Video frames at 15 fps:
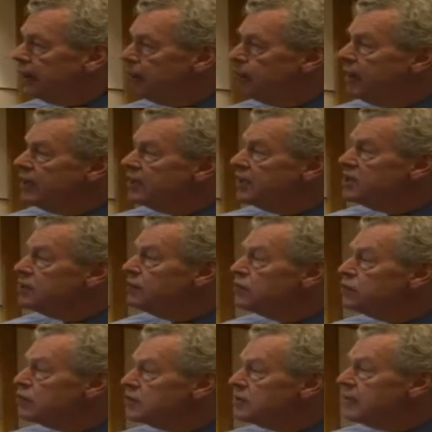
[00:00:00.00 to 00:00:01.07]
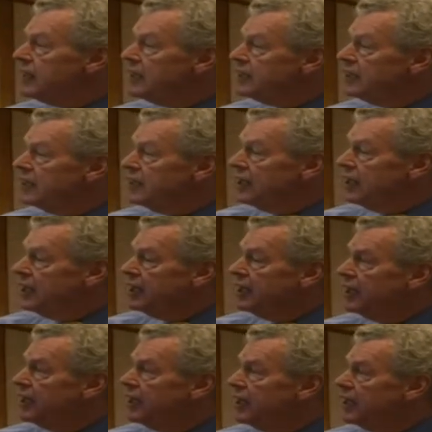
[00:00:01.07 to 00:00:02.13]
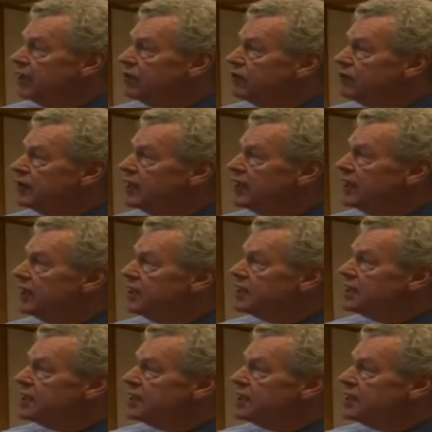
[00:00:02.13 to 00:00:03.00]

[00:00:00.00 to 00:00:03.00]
Migraines we talked about already.